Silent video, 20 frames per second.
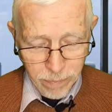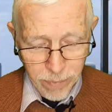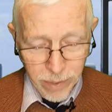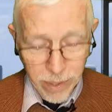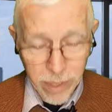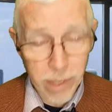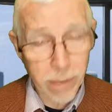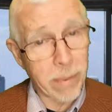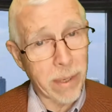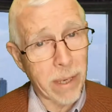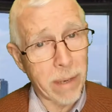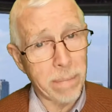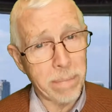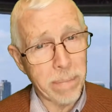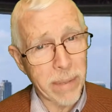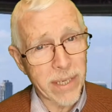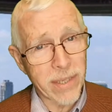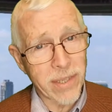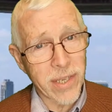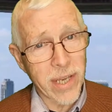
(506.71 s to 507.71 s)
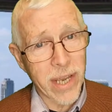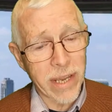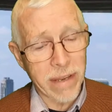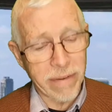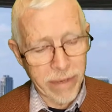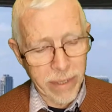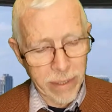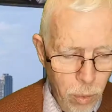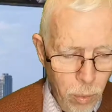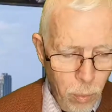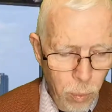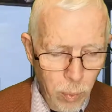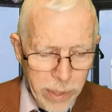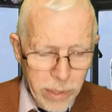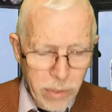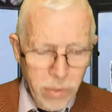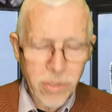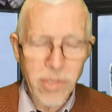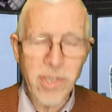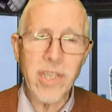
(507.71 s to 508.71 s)
It can be a big saver. When
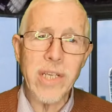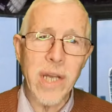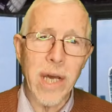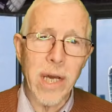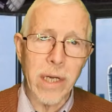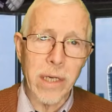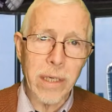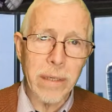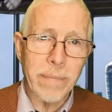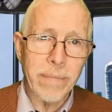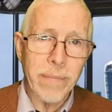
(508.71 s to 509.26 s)
you're snug,